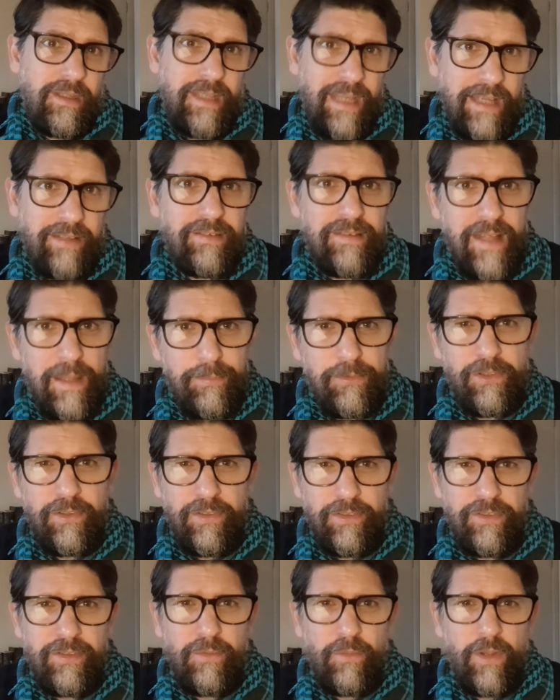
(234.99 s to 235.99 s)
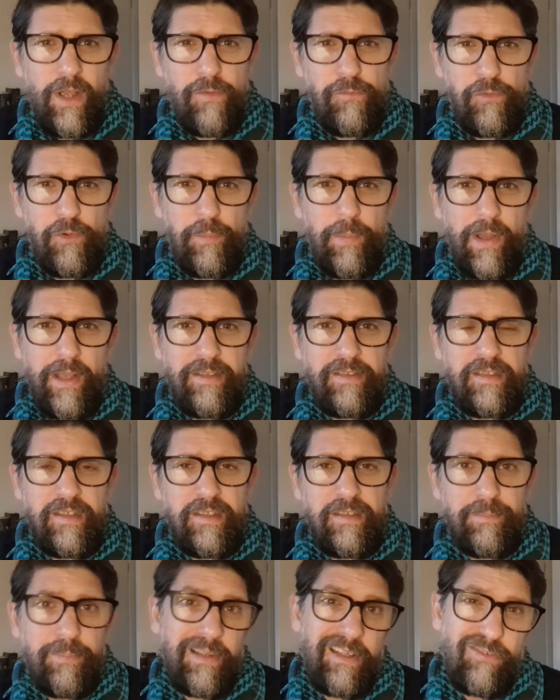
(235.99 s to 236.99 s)
Yes, Neptune is still going through
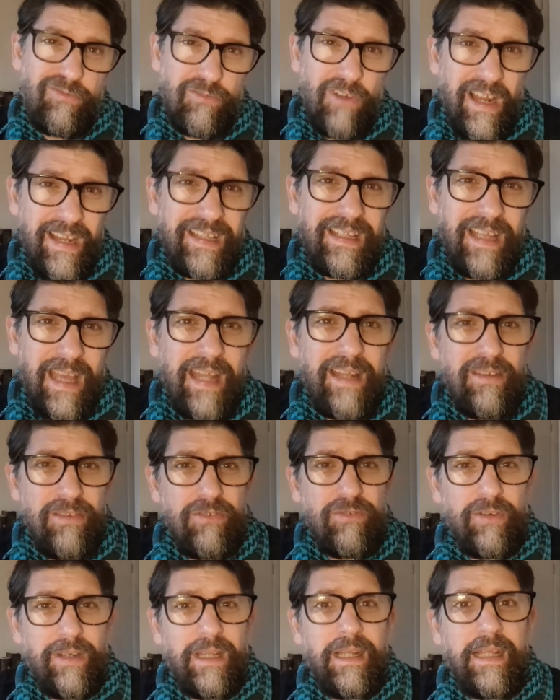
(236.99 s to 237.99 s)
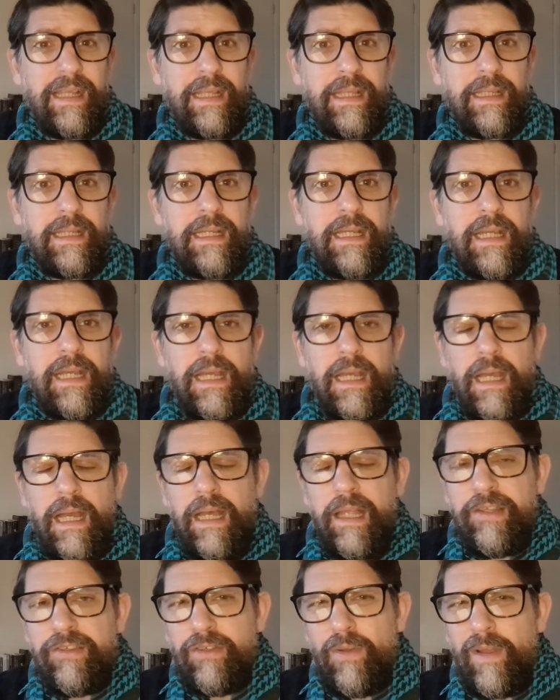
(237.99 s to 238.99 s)
Pisces, but it's right at the end, really.
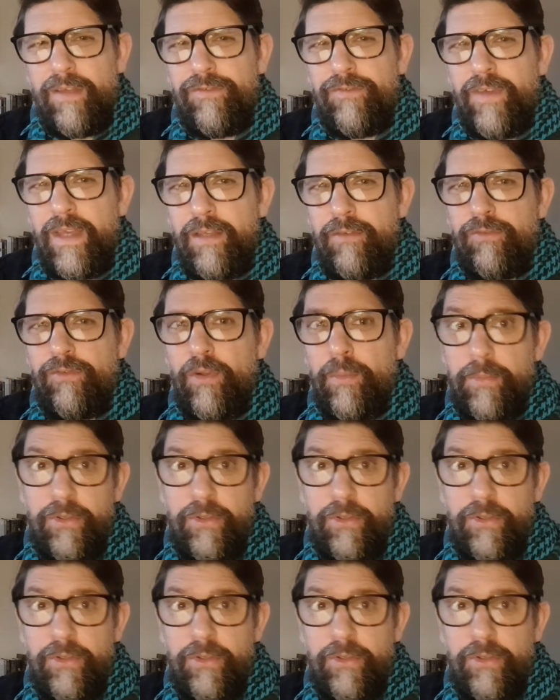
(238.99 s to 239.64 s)
So I think for a